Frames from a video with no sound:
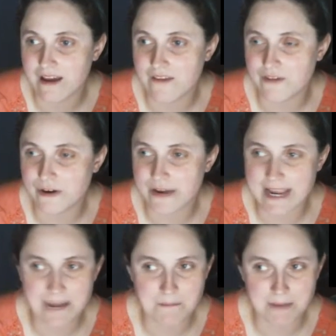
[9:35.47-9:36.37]
photo I
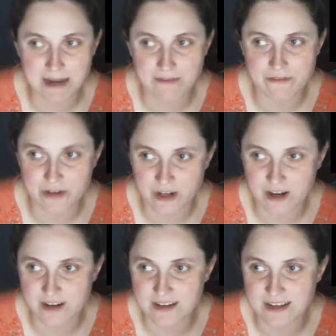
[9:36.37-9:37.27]
had made for a
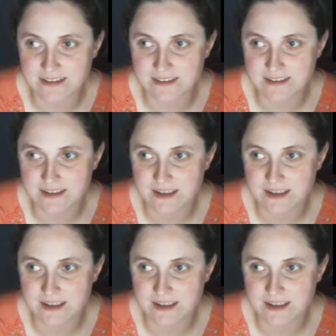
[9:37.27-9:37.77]
contest.